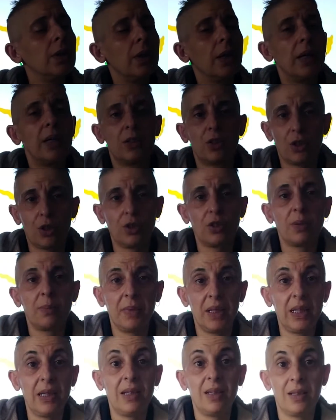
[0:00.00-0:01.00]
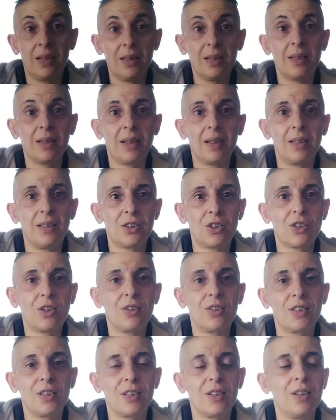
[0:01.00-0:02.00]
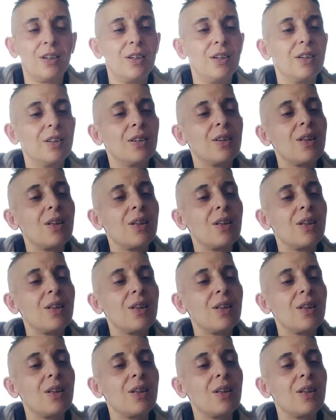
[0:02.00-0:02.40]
It's because I'm eating and it's starting to hurt.